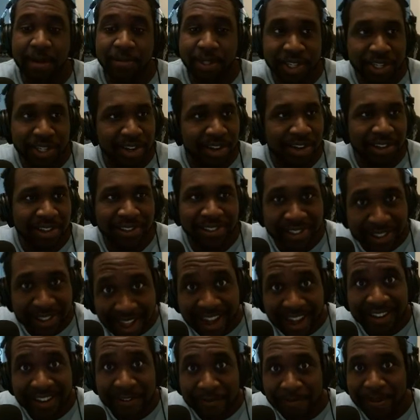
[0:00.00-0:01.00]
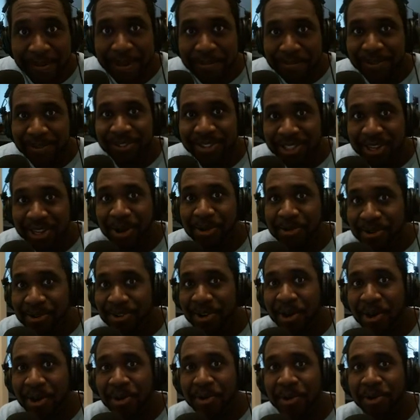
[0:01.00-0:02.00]
sure a lot of people don't
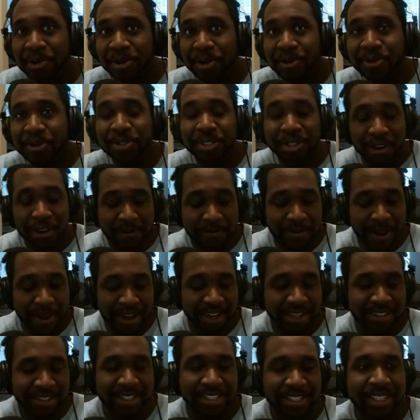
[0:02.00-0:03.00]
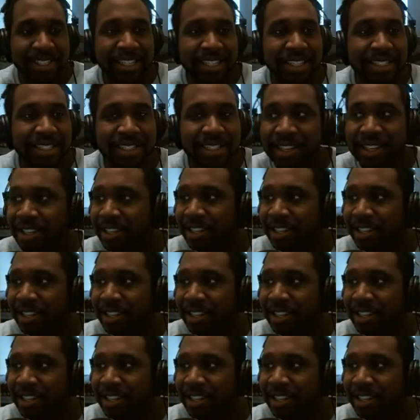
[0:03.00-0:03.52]
know goes on behind the scenes.